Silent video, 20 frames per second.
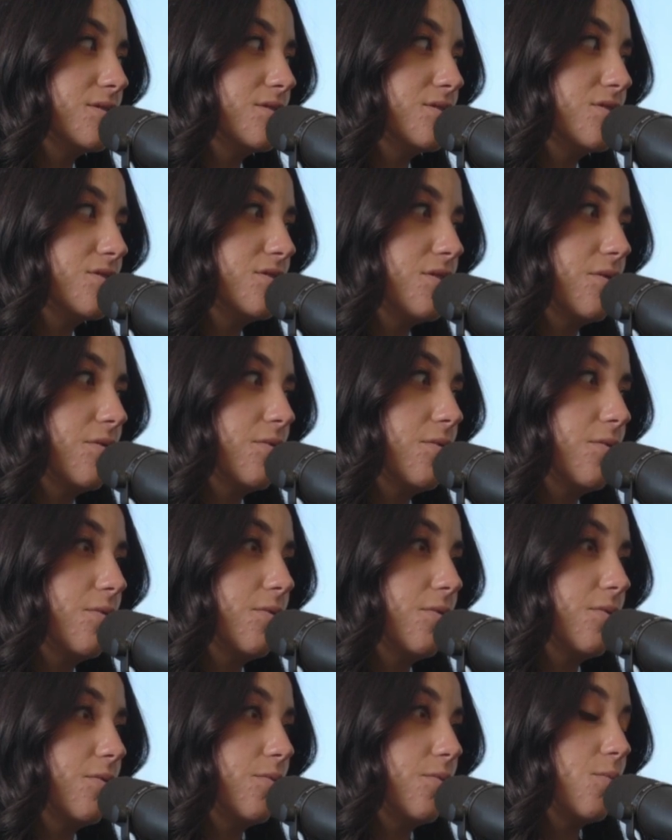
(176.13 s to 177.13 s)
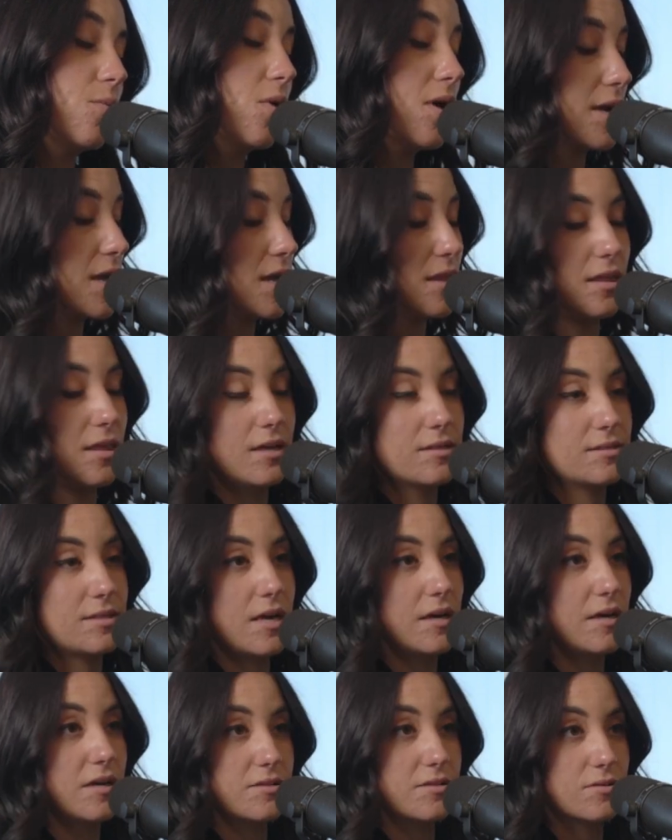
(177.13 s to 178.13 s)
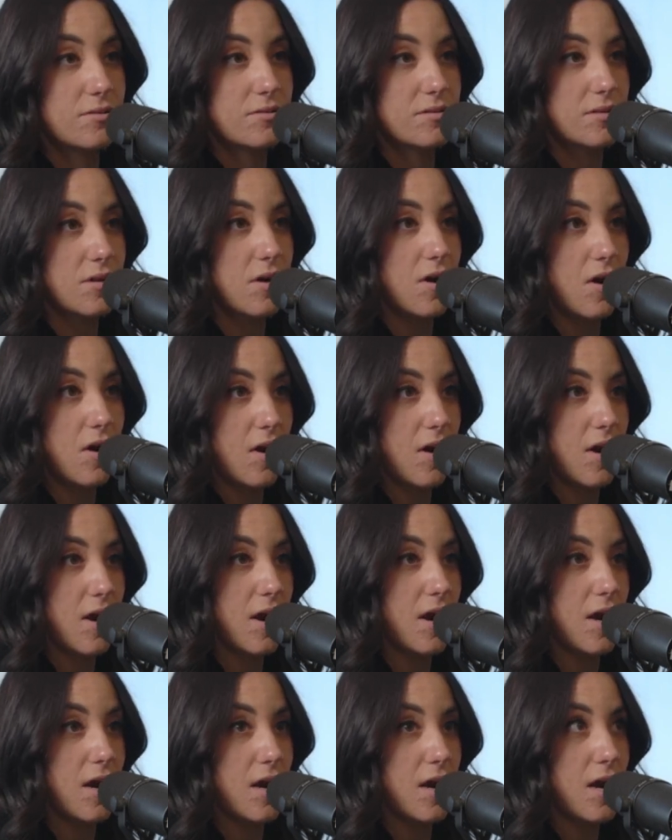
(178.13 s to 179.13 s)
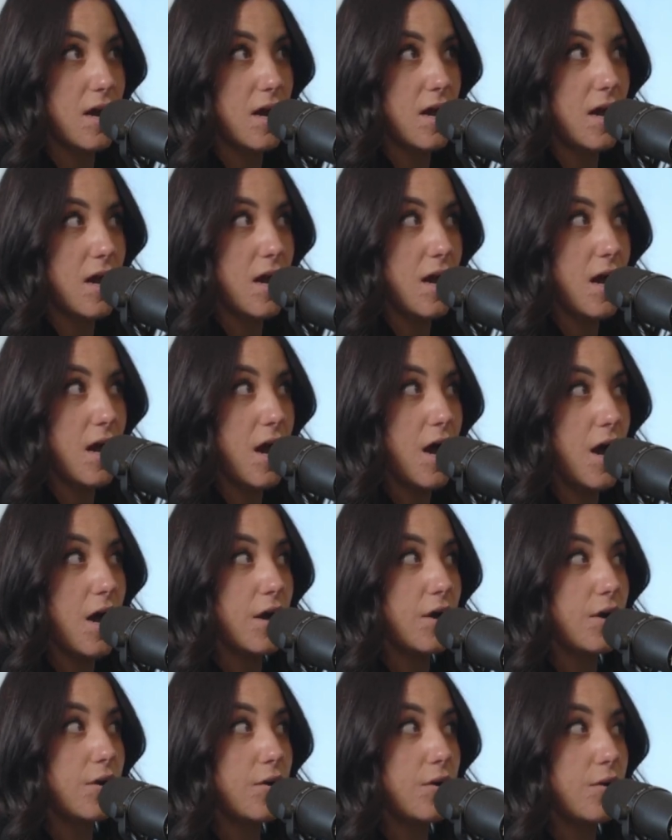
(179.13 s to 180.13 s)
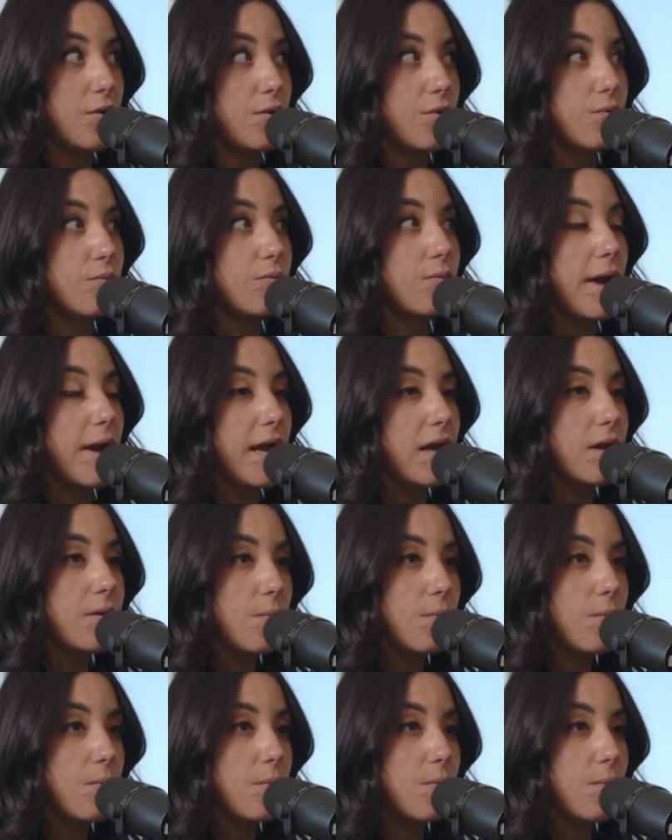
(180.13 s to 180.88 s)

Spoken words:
So one, I think side hustles are a great